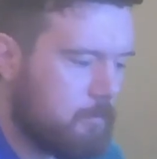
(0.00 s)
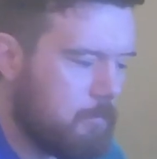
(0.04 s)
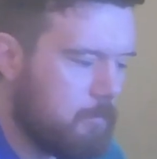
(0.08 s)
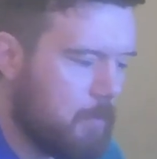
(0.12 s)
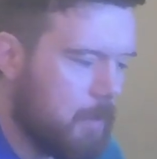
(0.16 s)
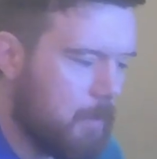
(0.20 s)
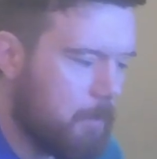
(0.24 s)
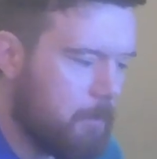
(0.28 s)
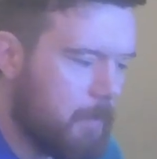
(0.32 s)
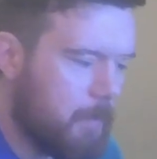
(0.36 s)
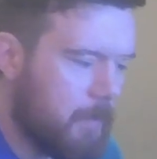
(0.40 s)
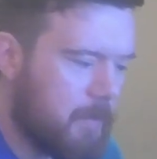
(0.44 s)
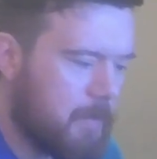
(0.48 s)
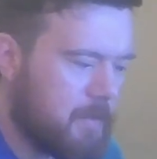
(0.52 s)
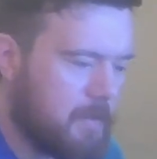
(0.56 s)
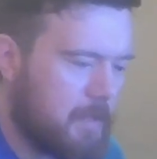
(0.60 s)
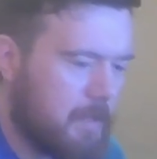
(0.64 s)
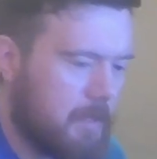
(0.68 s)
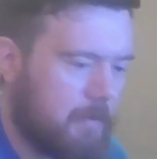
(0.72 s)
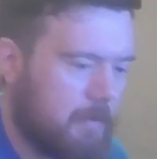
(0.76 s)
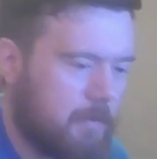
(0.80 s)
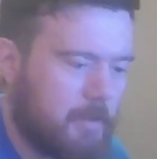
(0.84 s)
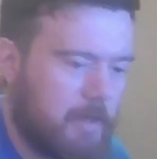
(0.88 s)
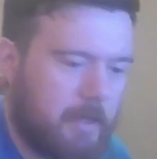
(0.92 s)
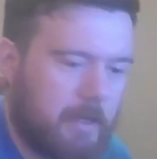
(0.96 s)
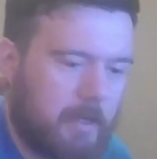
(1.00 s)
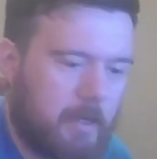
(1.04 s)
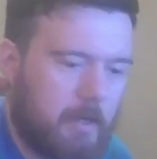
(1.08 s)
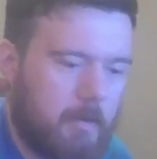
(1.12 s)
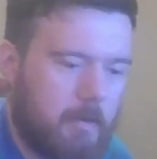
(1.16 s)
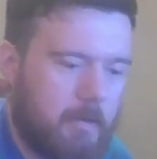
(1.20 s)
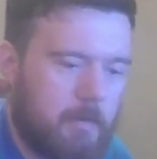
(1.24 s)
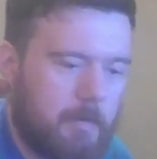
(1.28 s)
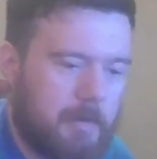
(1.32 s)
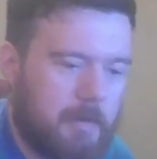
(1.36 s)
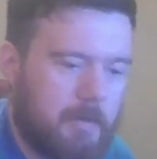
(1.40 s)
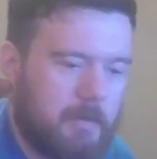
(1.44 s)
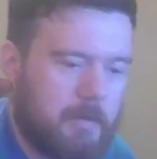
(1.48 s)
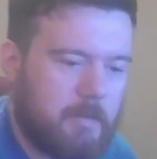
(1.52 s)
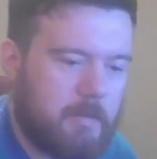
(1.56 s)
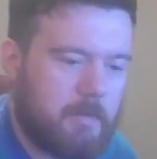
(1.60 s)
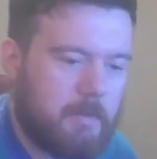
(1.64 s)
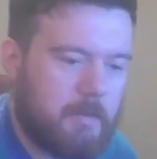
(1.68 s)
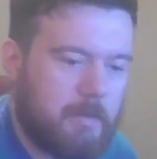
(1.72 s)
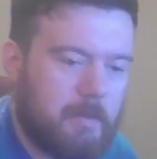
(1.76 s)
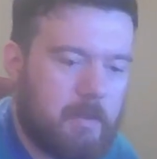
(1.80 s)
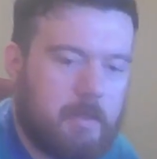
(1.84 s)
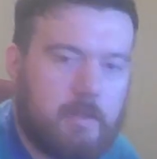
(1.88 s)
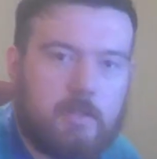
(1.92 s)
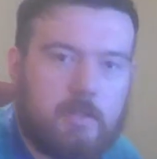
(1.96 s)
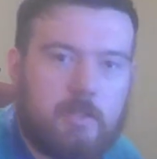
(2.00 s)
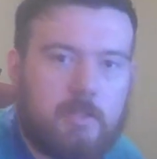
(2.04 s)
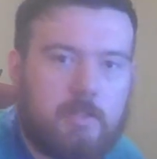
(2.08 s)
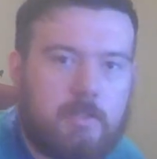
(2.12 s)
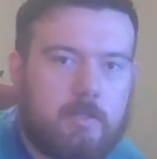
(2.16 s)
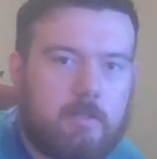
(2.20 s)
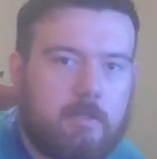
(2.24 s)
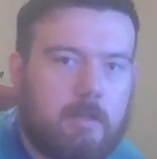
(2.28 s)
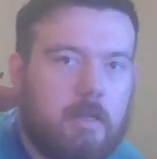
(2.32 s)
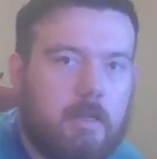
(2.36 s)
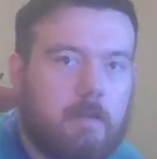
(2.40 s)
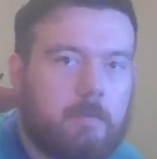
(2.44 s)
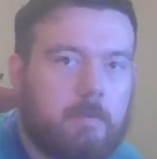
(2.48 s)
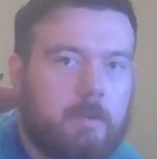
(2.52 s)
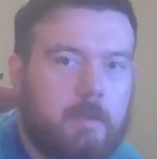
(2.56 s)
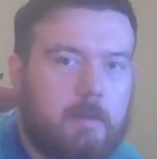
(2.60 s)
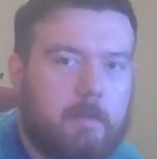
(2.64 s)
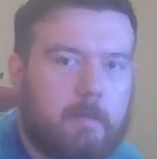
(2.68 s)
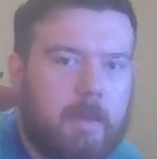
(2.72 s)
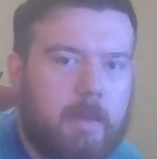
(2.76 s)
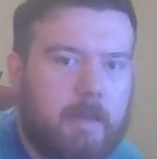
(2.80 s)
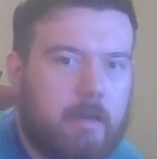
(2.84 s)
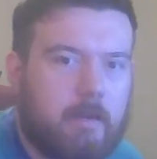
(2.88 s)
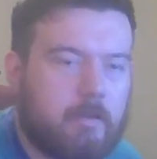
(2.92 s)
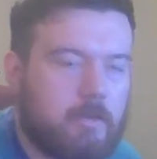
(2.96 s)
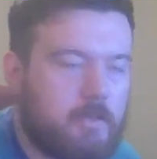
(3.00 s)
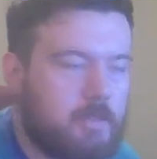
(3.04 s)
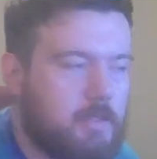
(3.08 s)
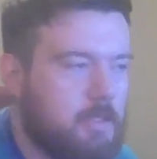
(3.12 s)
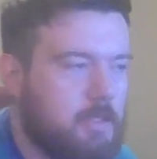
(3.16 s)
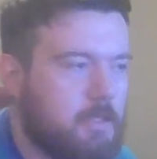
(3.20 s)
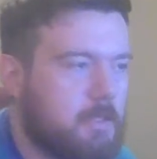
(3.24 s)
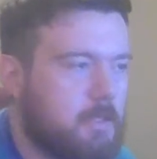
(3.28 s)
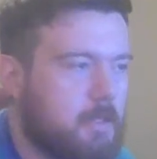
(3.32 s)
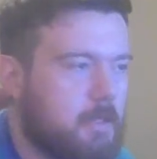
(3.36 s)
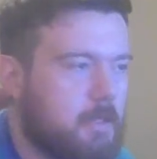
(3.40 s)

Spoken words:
but instead of trying to go and be a civilian, she's still helping them out. She's